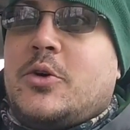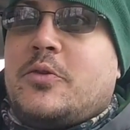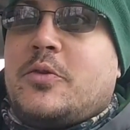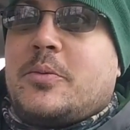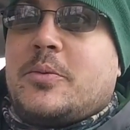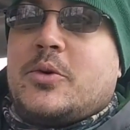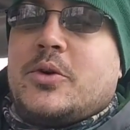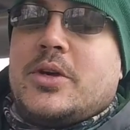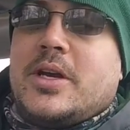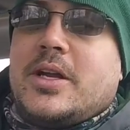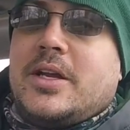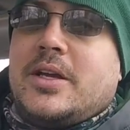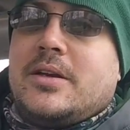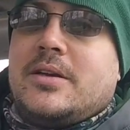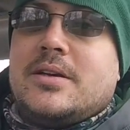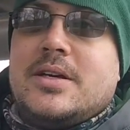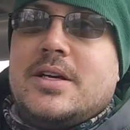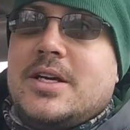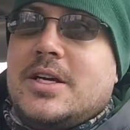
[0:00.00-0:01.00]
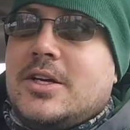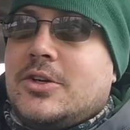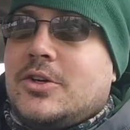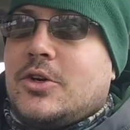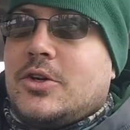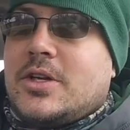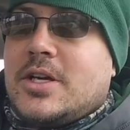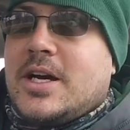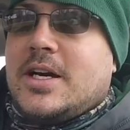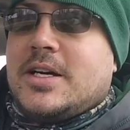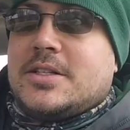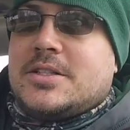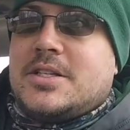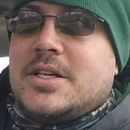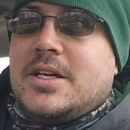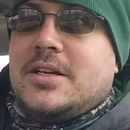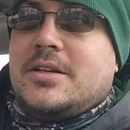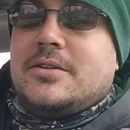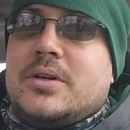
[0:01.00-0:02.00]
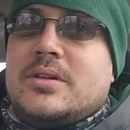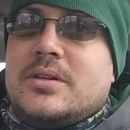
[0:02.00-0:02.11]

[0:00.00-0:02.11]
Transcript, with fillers: if I'm creating good content.